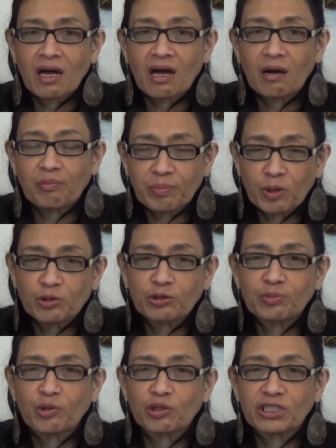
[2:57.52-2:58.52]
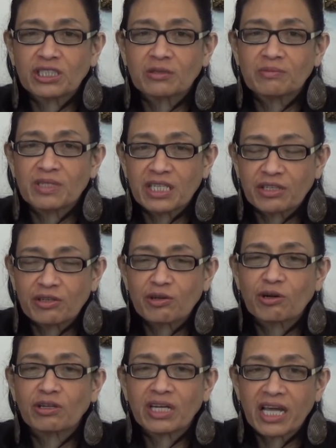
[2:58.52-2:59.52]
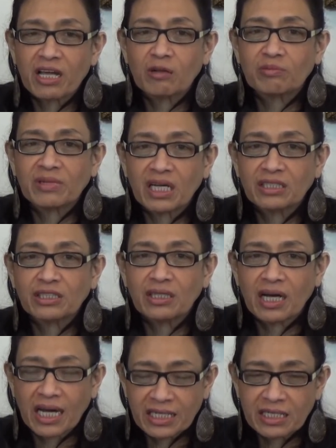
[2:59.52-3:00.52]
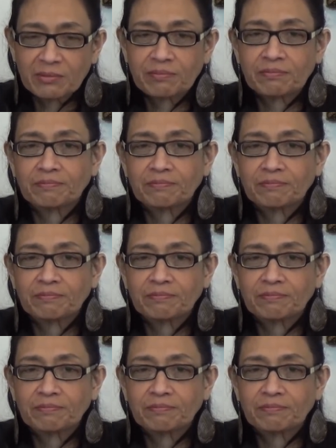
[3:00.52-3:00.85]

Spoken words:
A post-mortem did not help Adib.